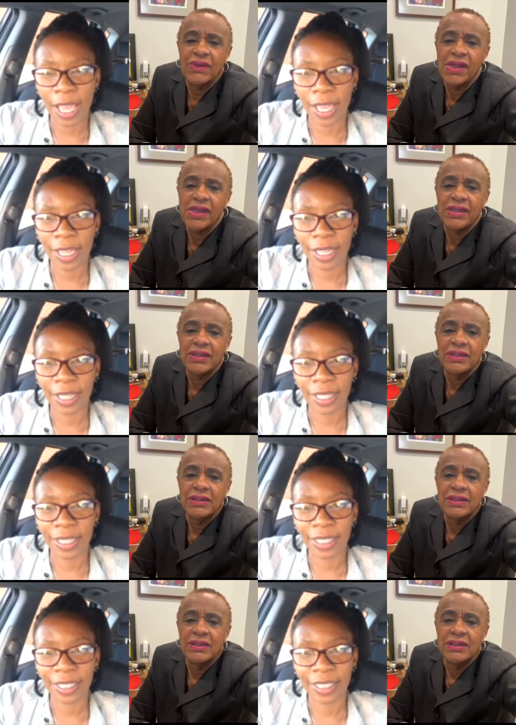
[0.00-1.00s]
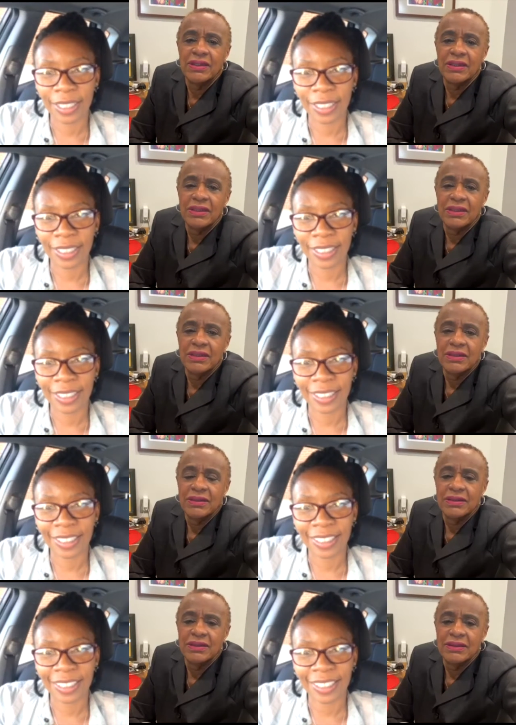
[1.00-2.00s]

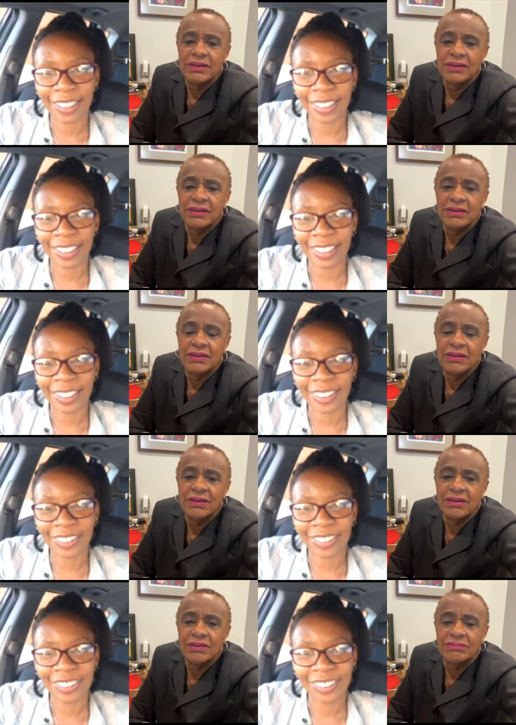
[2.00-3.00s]
Nothing is said.